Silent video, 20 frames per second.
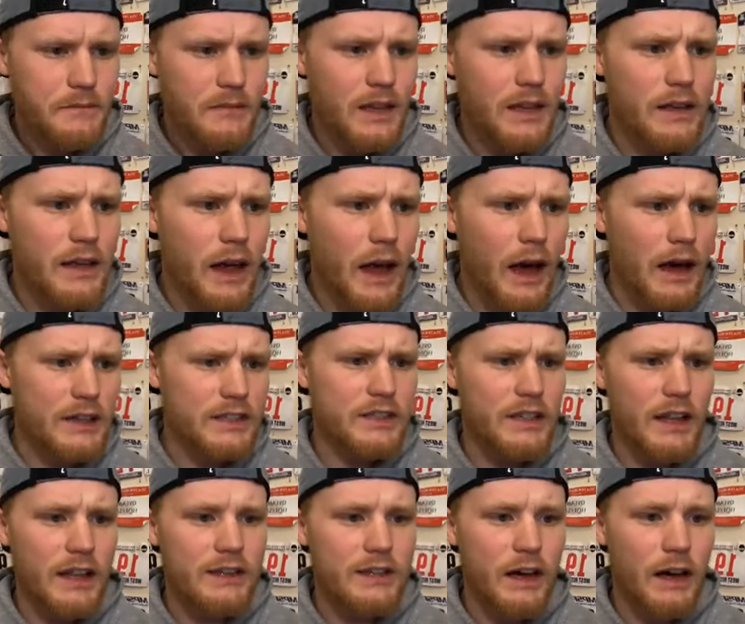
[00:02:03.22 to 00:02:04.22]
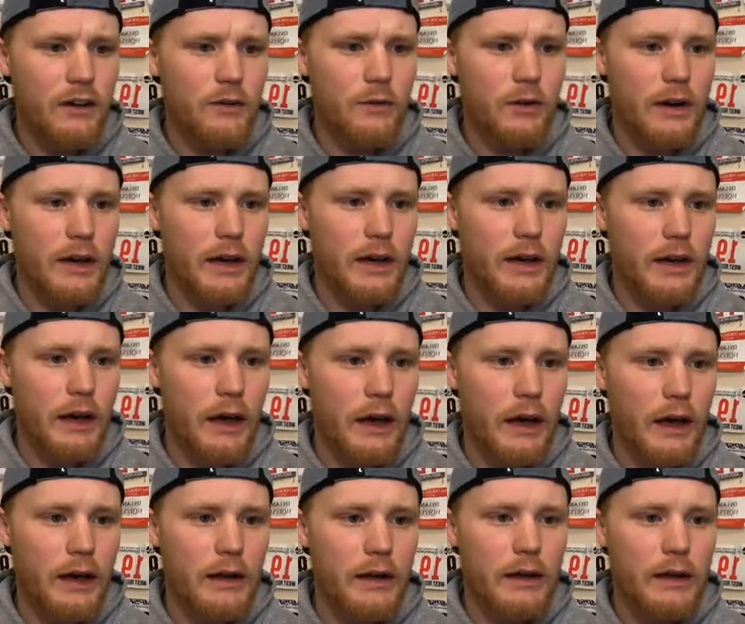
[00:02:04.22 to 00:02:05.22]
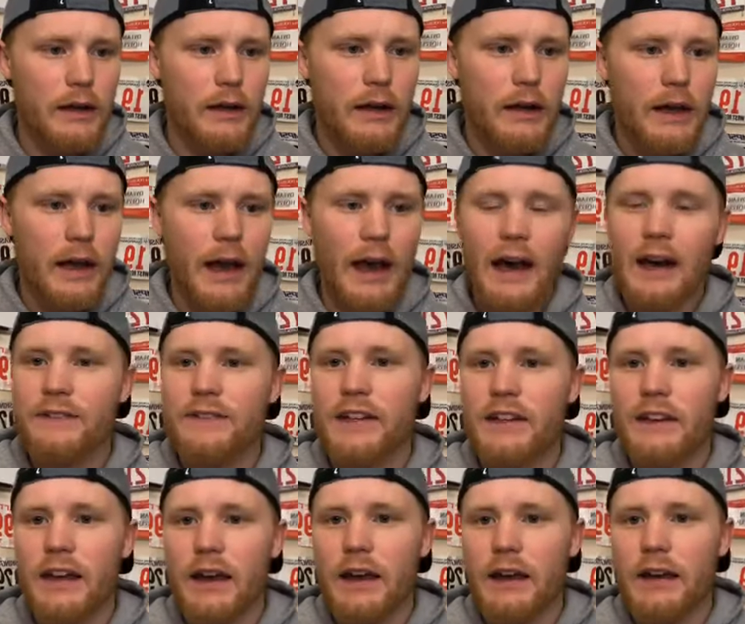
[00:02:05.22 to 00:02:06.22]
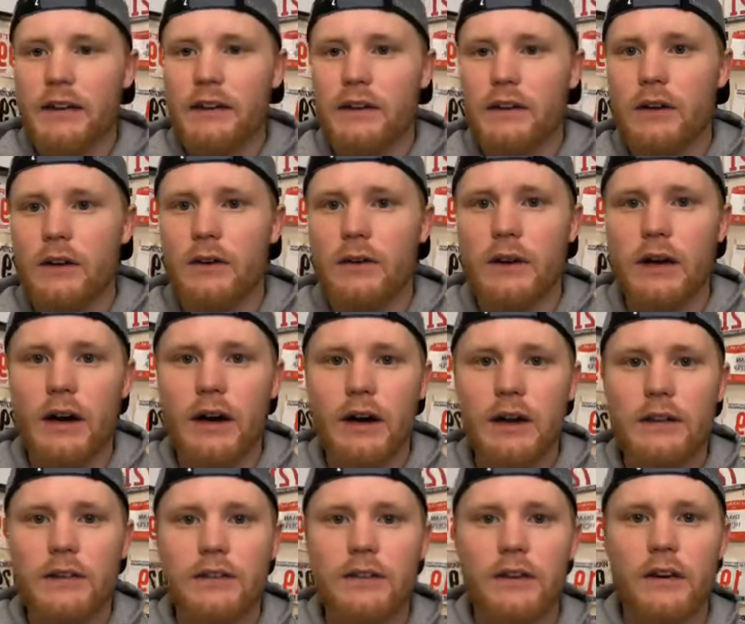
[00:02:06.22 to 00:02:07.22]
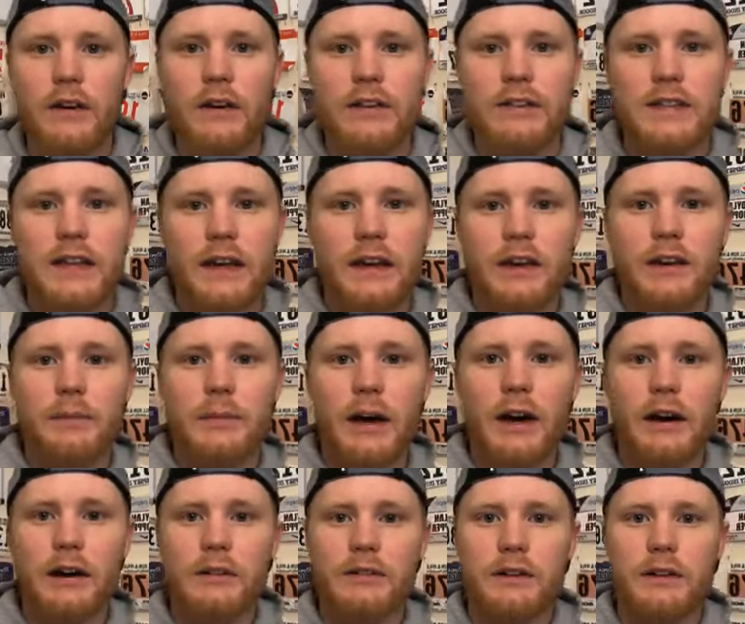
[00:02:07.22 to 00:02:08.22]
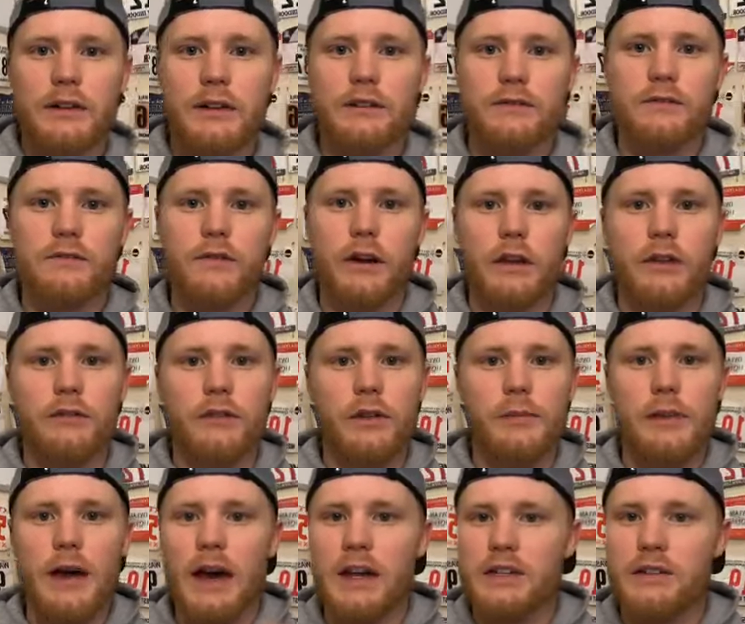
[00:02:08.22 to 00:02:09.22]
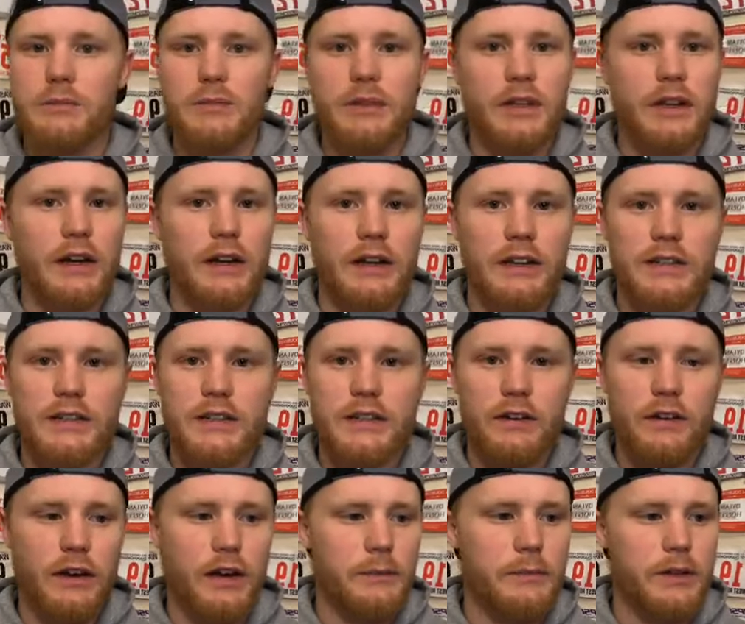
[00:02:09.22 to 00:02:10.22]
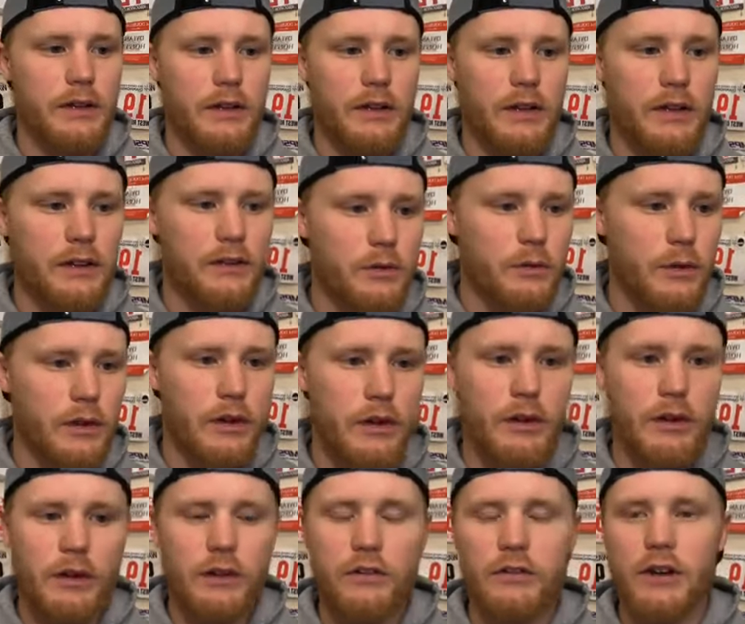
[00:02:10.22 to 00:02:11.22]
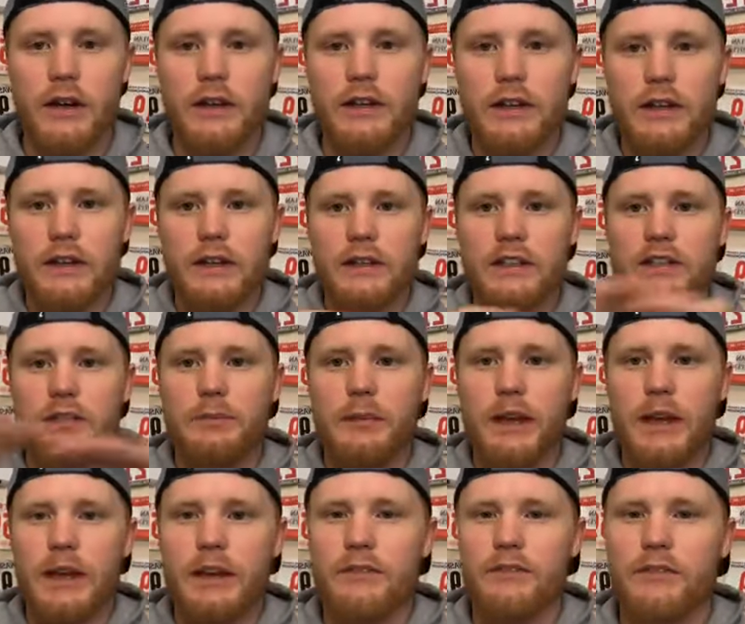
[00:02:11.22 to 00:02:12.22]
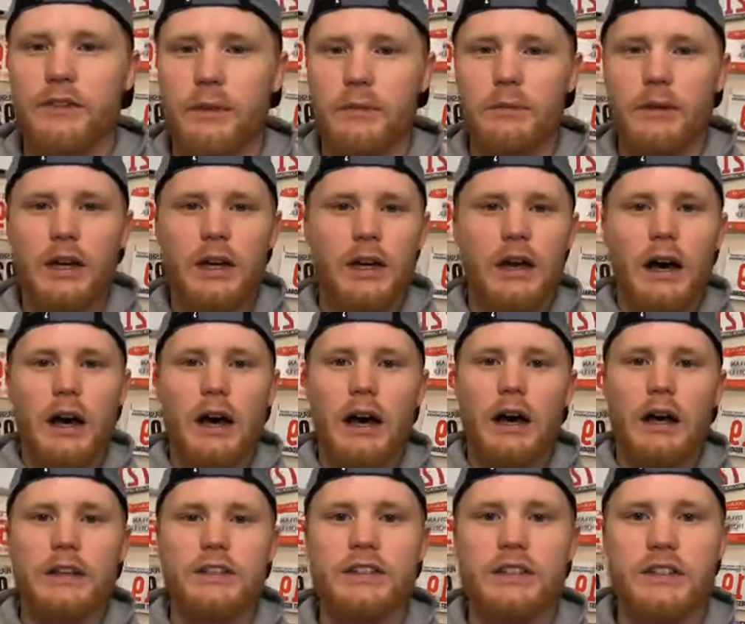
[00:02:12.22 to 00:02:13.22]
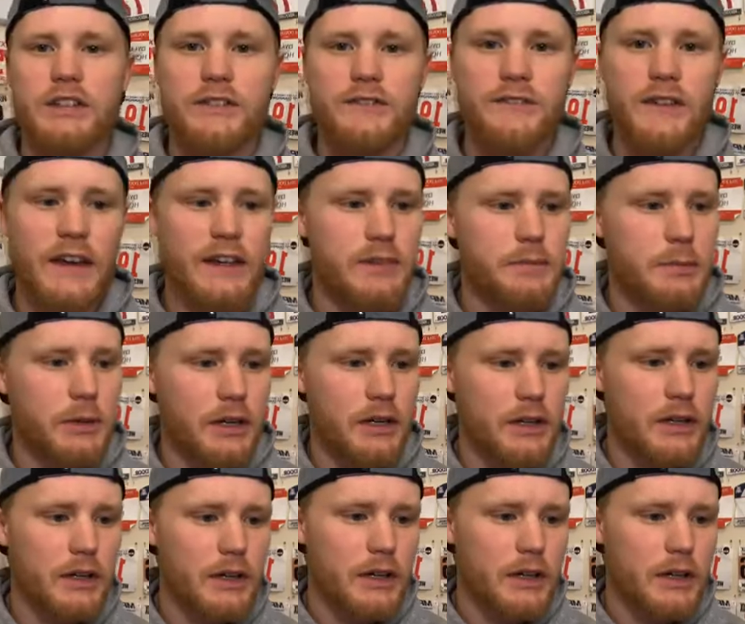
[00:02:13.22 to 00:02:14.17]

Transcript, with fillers: yeah, so that's kind of what I uh, have today going on. So excited about running Reimagine, being on Instagram and, and Twitter, and trying to expand from uh, just Facebook.